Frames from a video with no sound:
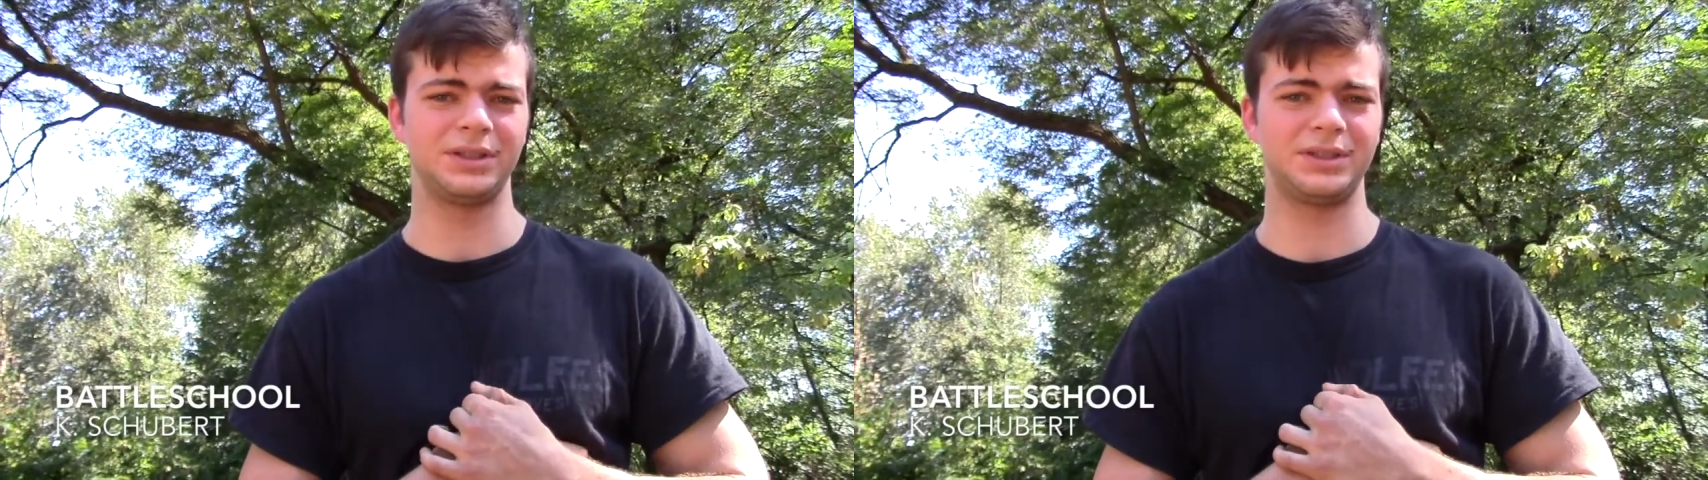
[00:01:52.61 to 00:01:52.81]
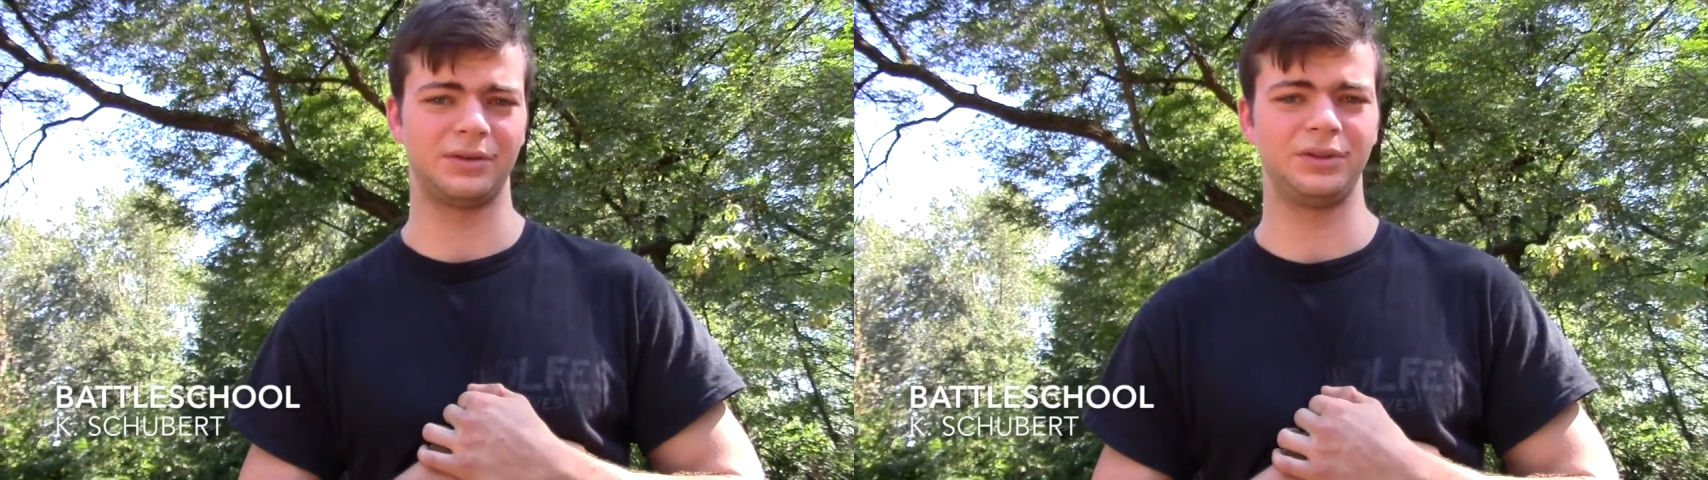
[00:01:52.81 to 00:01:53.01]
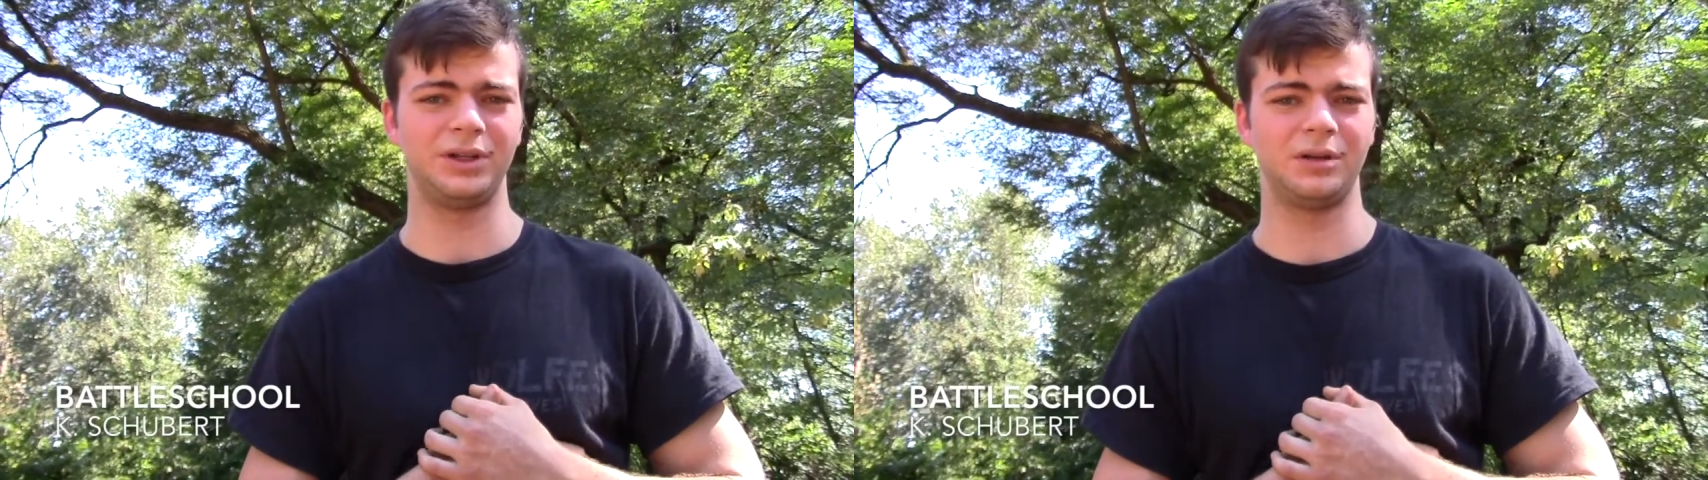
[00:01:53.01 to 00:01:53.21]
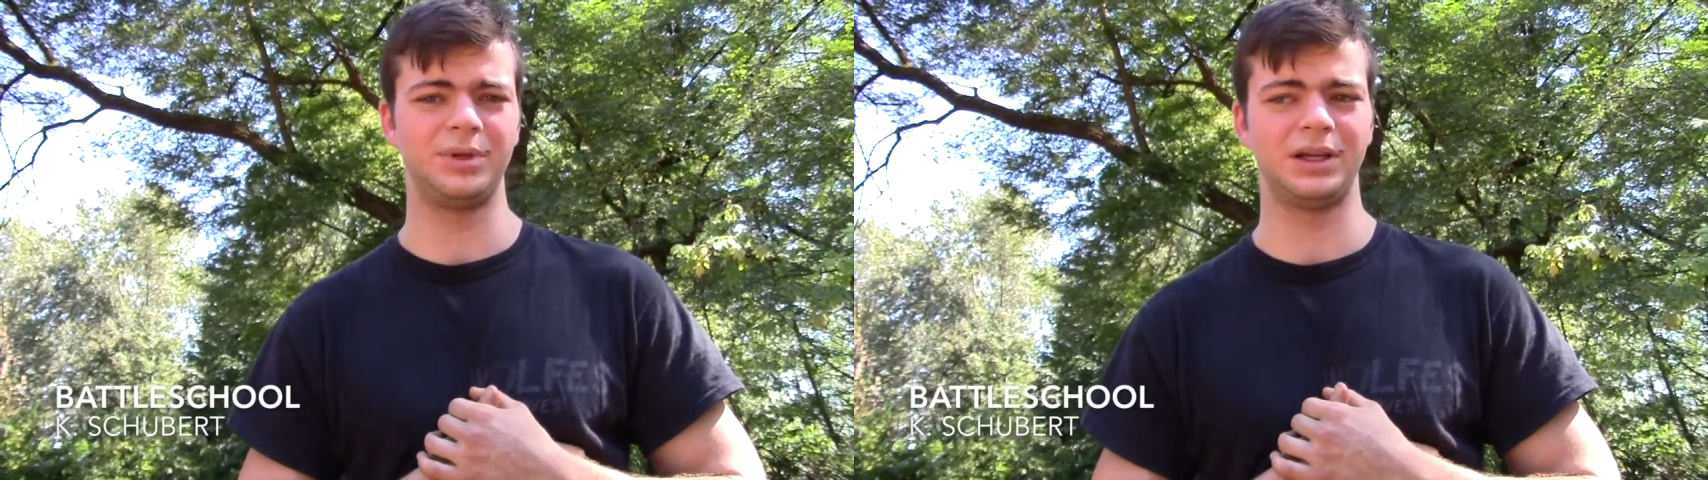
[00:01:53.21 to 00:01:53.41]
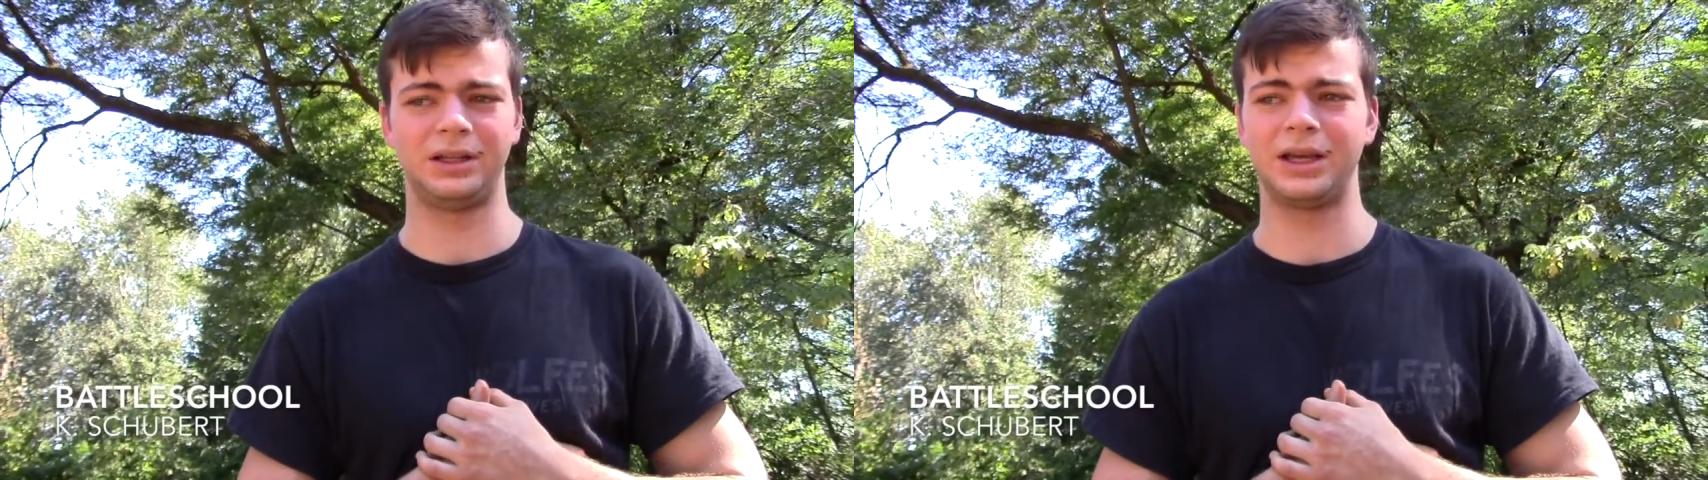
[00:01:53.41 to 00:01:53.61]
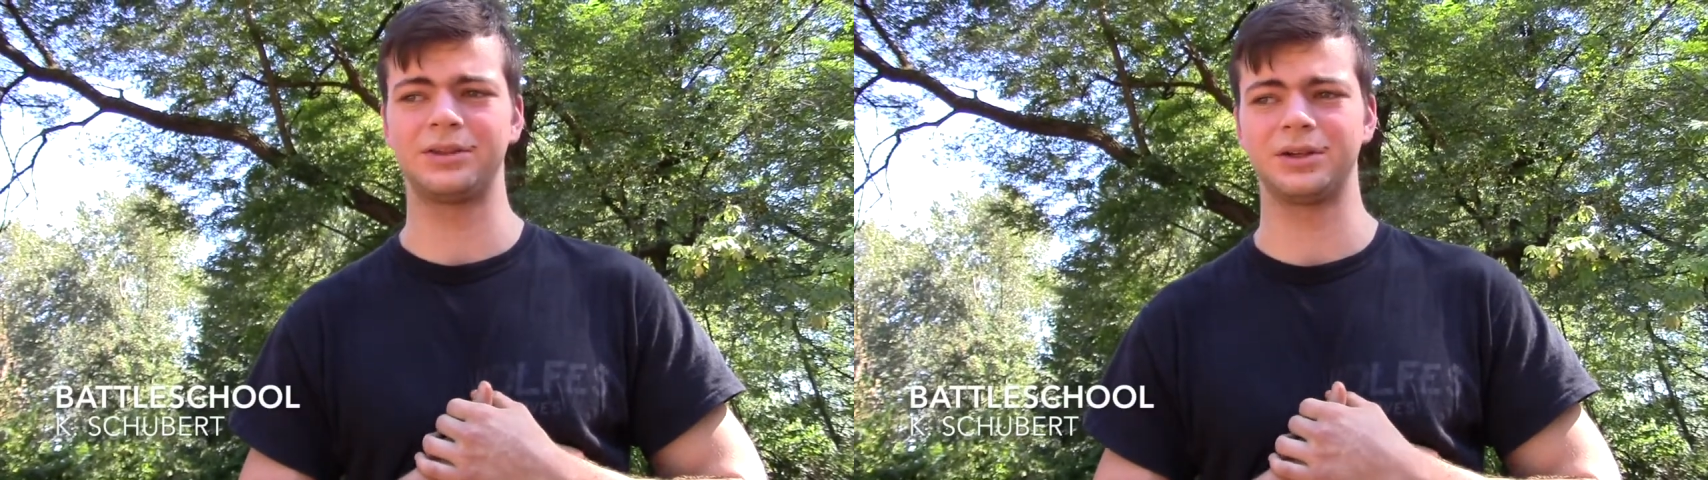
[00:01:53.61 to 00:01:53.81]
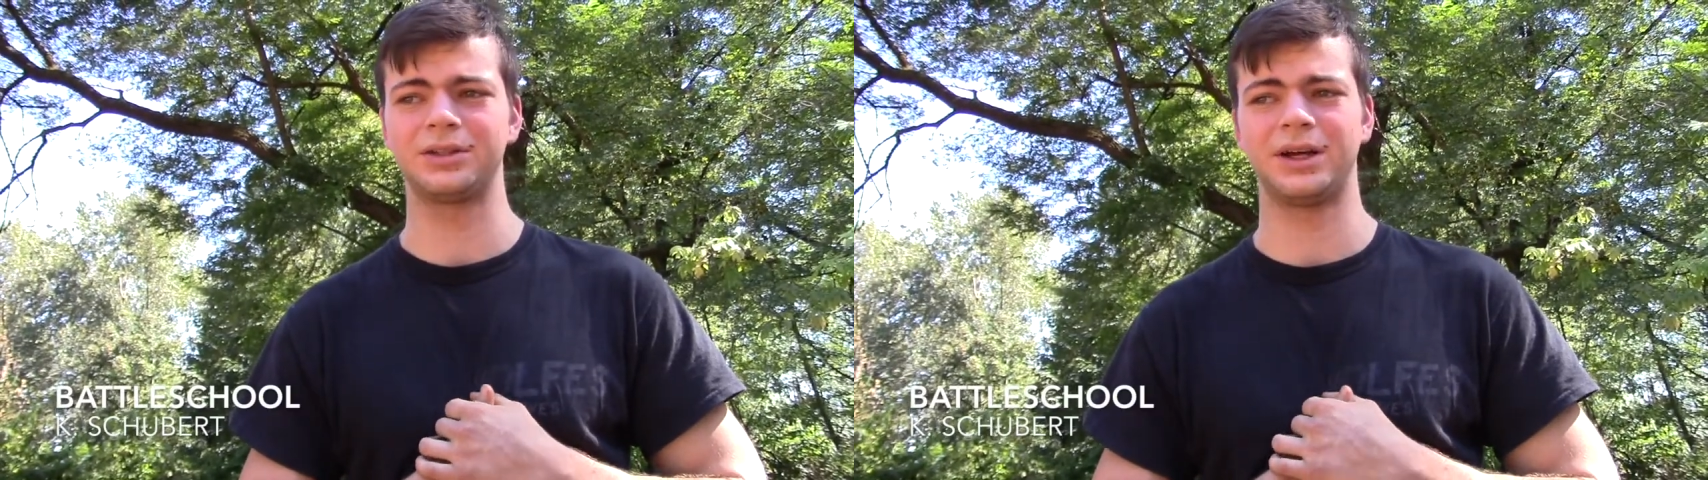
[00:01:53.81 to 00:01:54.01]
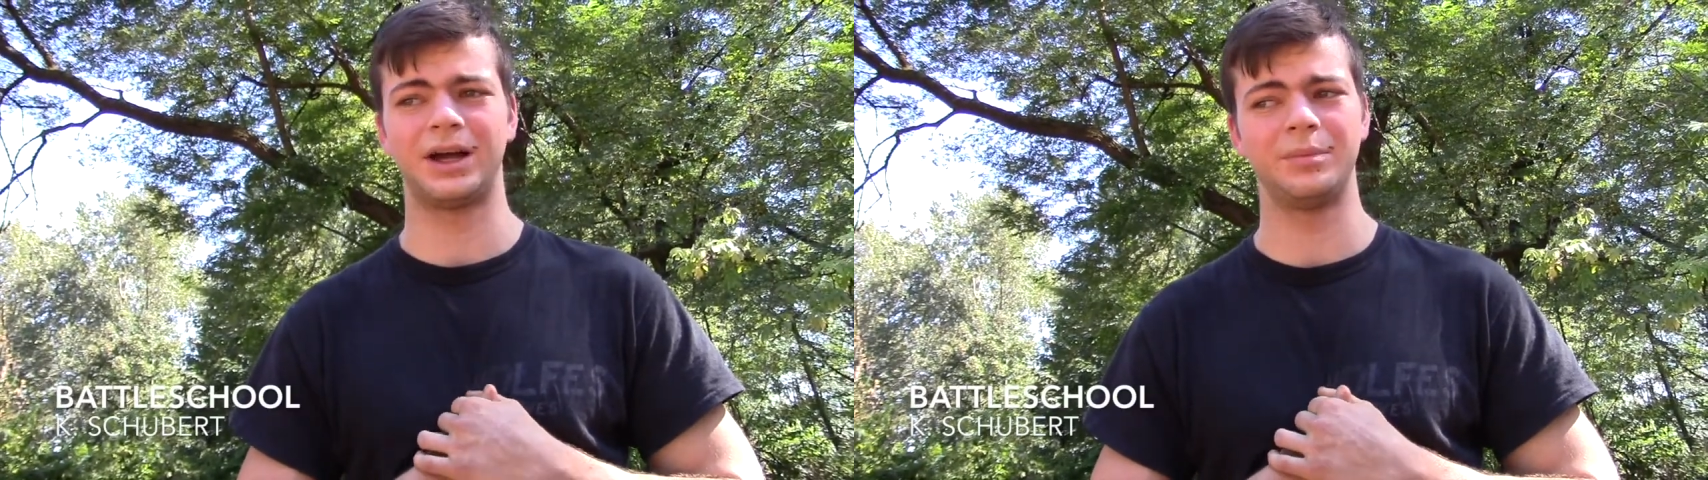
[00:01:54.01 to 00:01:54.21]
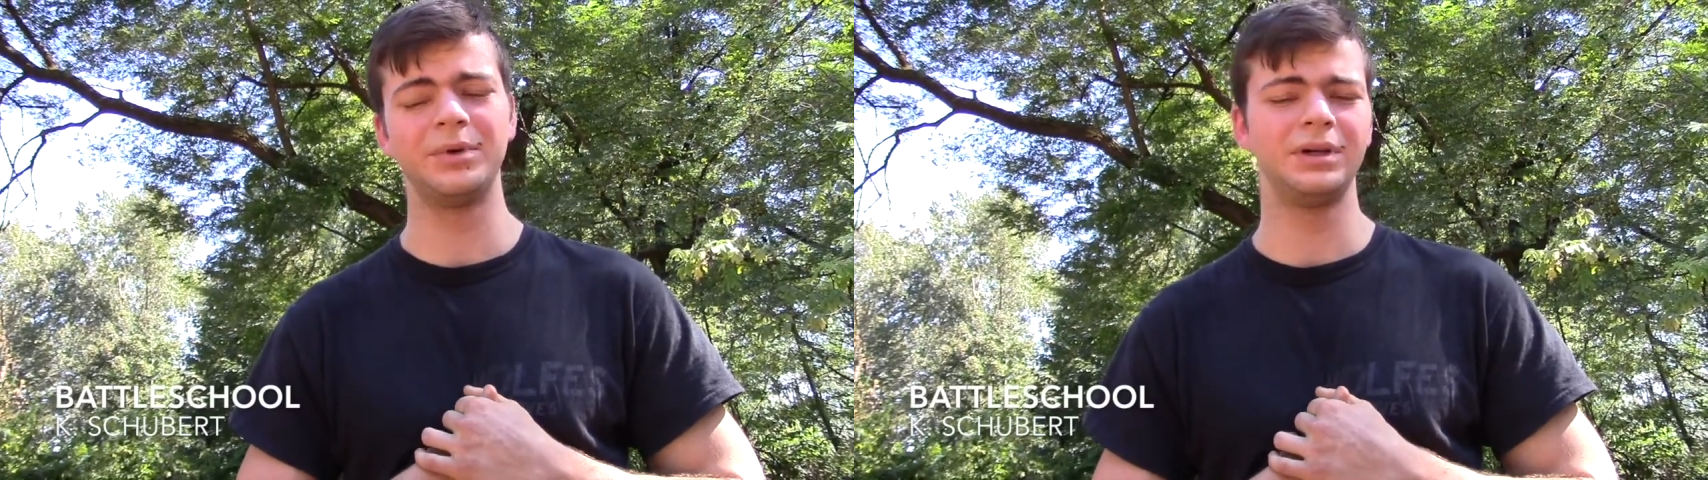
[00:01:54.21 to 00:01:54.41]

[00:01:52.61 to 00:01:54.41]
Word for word: it's definitely going to be a lengthier time.